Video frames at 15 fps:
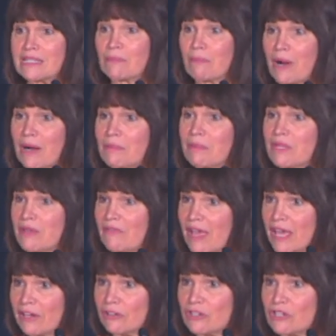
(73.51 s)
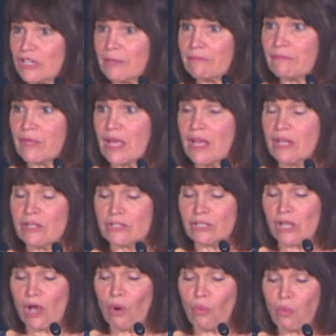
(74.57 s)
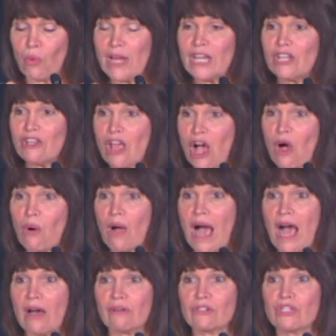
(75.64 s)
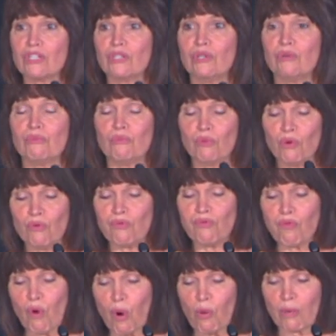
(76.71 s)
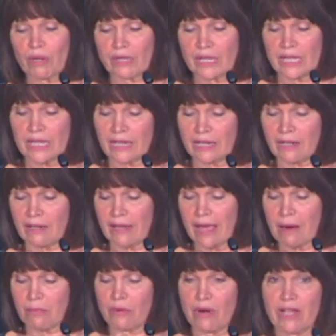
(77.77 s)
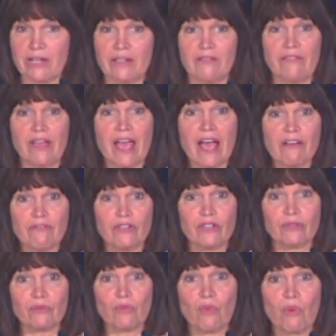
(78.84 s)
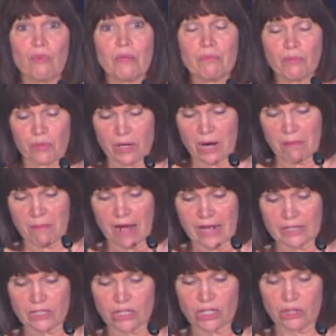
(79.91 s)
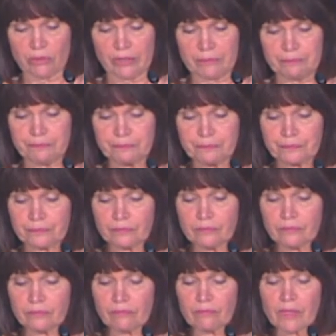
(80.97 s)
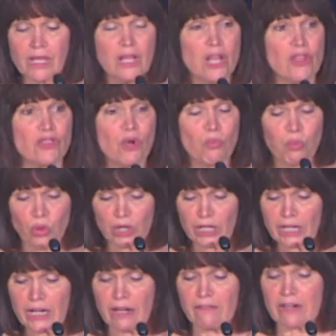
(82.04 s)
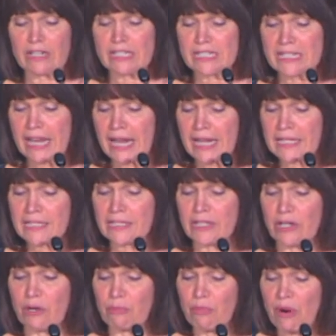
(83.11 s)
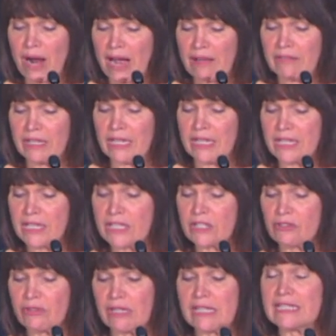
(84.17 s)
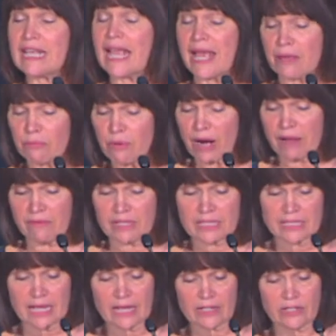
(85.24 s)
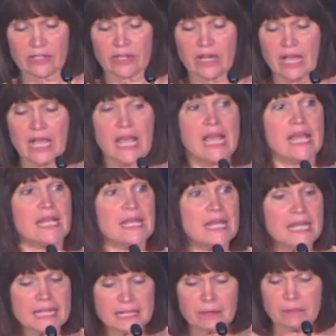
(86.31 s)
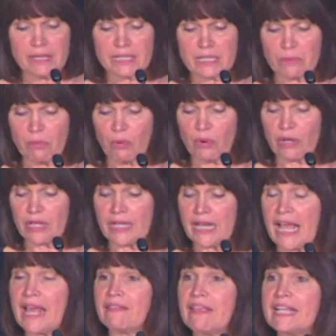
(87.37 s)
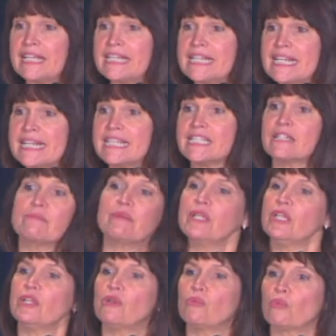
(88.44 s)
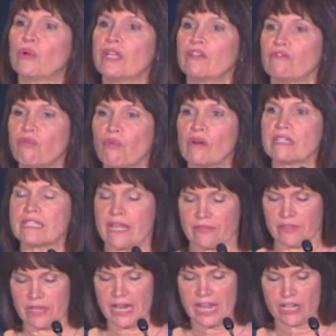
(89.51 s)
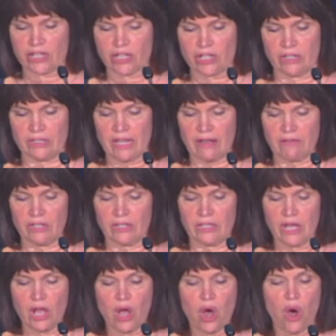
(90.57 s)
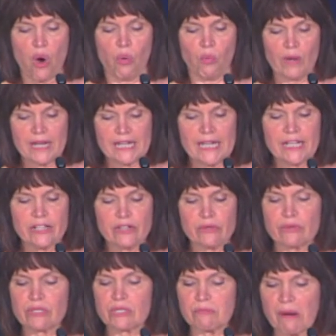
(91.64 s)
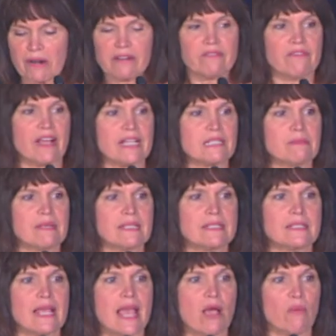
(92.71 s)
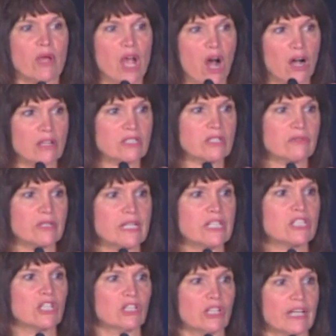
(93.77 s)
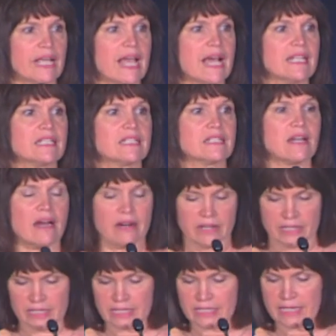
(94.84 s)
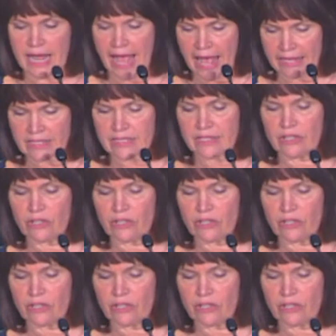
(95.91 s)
Department of Energy. So we know how to move forward in a collaborative effort when we put our minds to it. The work of our states and our private industries and private sector need to be supported, and they need to be reinforced at the national level. We need to do smart investments, and we also need to look at targeted tax